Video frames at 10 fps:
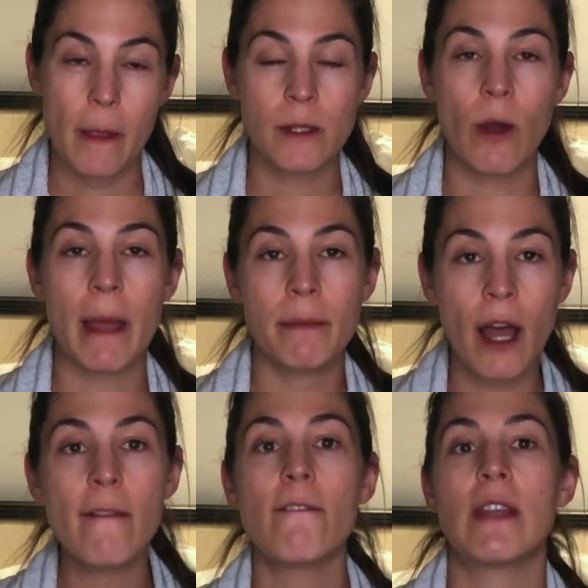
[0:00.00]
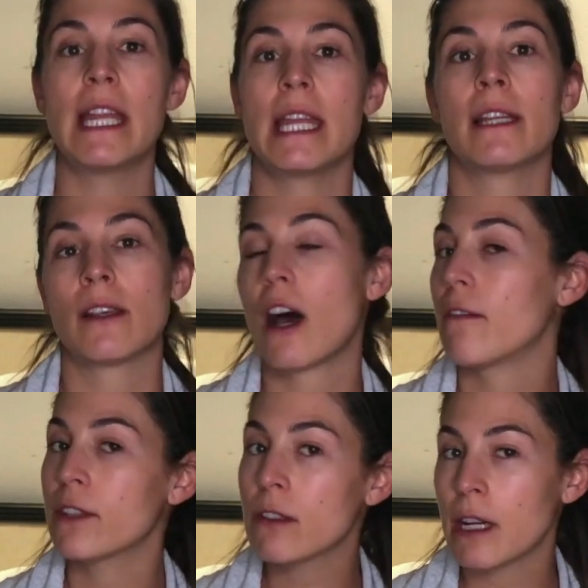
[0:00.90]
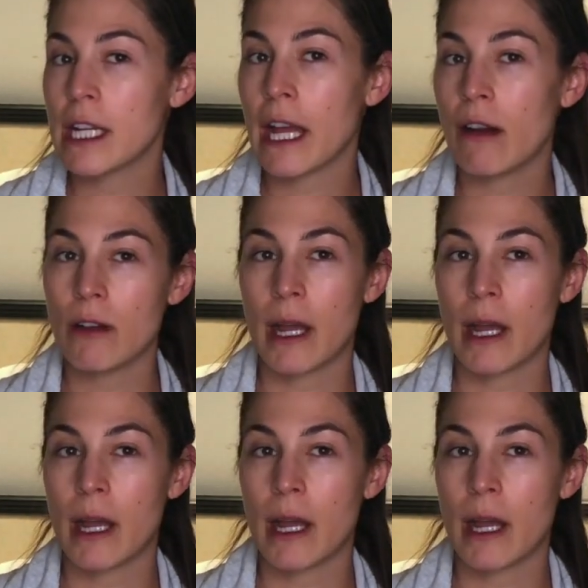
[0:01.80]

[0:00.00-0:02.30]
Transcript: So I'm not feeding as often right now.